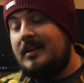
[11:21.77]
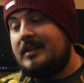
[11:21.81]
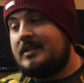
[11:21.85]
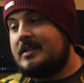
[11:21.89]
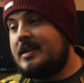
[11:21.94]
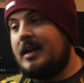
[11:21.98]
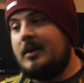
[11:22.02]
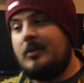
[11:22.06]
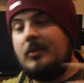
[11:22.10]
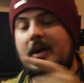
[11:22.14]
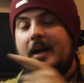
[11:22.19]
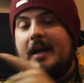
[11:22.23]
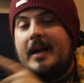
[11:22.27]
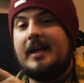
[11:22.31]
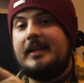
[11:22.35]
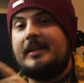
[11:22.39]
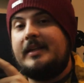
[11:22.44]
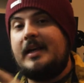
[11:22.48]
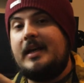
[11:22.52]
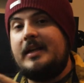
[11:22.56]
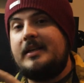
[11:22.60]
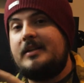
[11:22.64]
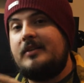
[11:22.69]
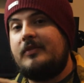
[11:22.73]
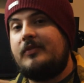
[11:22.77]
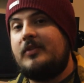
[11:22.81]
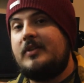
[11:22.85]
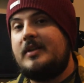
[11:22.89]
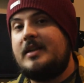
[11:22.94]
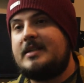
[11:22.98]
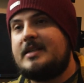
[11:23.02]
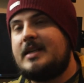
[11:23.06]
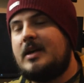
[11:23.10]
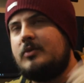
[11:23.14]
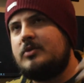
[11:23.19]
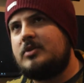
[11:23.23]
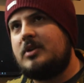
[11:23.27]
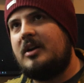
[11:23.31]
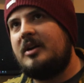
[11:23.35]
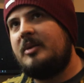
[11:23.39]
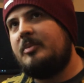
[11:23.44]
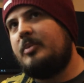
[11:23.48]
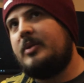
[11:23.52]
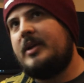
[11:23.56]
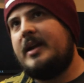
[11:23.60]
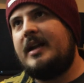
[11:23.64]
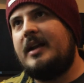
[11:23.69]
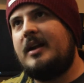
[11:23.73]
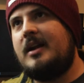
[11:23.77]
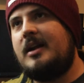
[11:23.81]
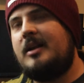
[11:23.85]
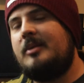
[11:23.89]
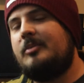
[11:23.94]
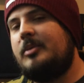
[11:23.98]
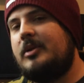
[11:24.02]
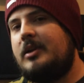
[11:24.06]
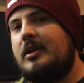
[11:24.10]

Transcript: It's kind of where I got the idea for this. I was already planning on it,